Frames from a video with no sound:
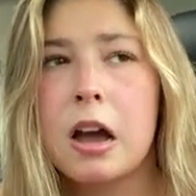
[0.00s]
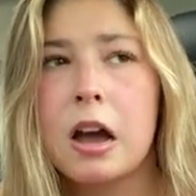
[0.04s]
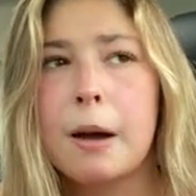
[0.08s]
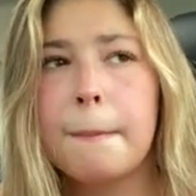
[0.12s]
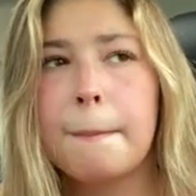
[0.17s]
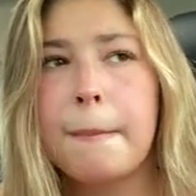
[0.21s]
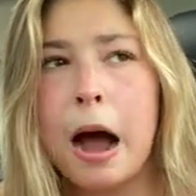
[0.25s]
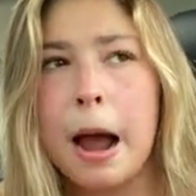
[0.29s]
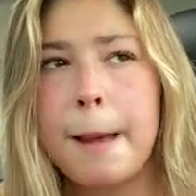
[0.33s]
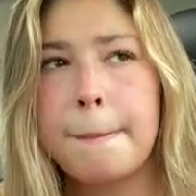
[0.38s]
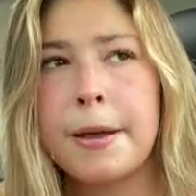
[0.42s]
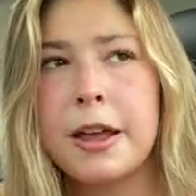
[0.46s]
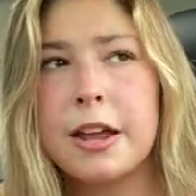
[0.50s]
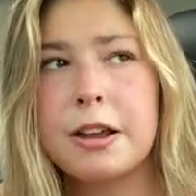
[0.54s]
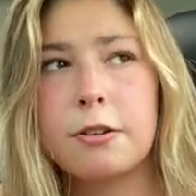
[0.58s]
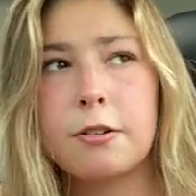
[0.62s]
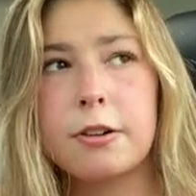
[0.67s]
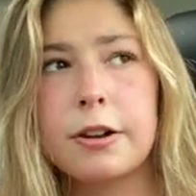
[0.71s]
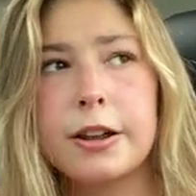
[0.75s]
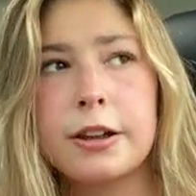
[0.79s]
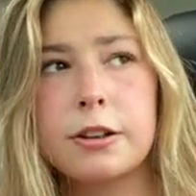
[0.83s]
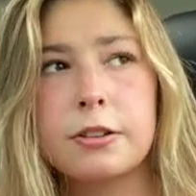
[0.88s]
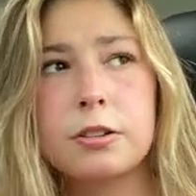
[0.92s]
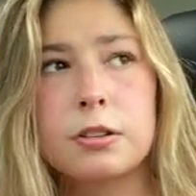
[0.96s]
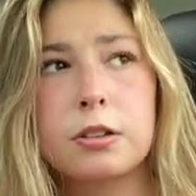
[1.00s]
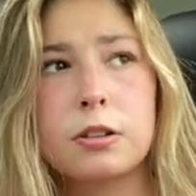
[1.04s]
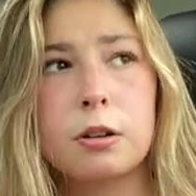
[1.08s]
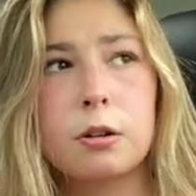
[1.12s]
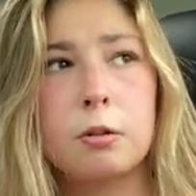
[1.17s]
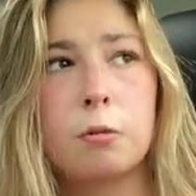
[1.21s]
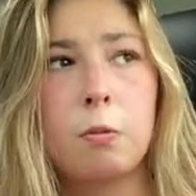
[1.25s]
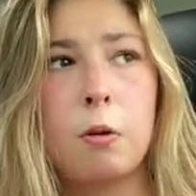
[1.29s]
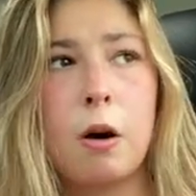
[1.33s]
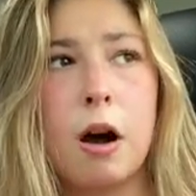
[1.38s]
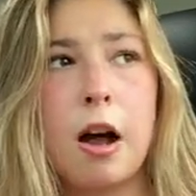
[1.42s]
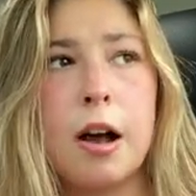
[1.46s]
My pancreas
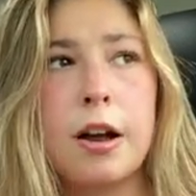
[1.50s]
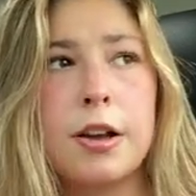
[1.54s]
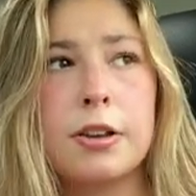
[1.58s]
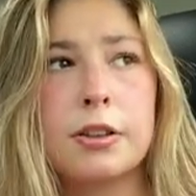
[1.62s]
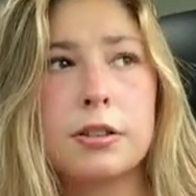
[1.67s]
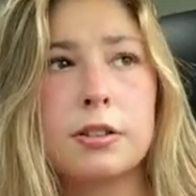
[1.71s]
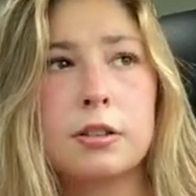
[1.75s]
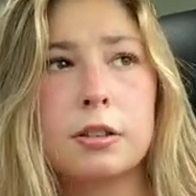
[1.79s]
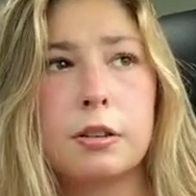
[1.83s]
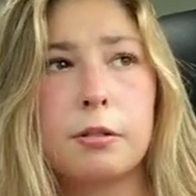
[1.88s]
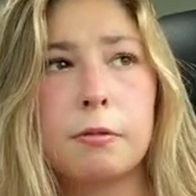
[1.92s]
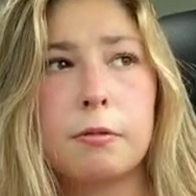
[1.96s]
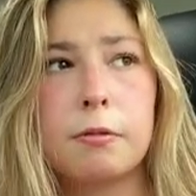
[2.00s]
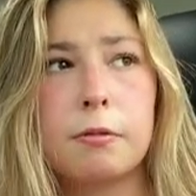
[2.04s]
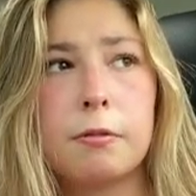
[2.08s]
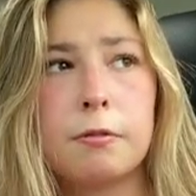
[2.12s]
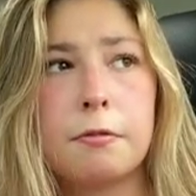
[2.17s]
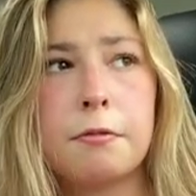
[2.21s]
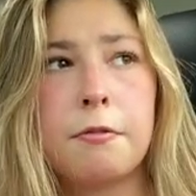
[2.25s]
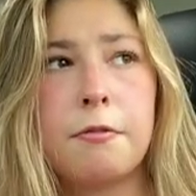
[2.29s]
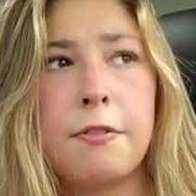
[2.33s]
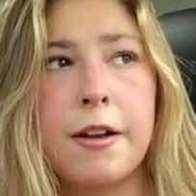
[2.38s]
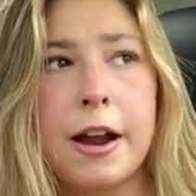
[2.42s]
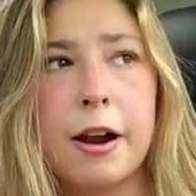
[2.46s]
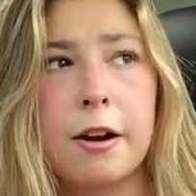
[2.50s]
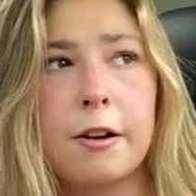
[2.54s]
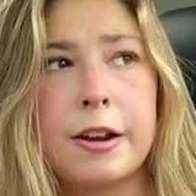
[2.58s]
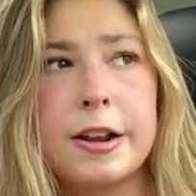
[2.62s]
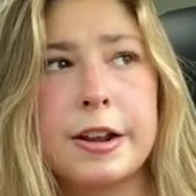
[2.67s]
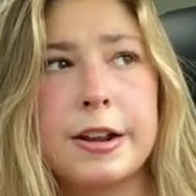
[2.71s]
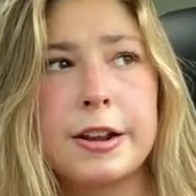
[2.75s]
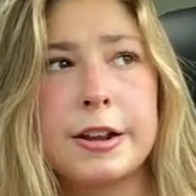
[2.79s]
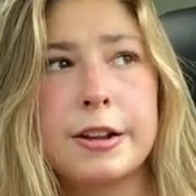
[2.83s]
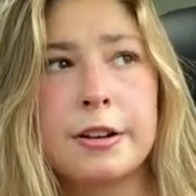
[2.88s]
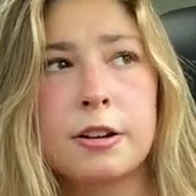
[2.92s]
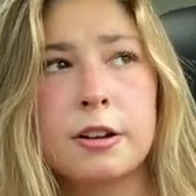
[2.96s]
was
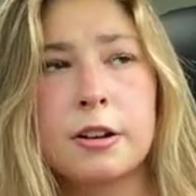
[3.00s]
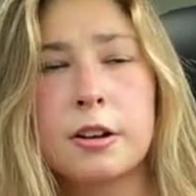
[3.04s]
very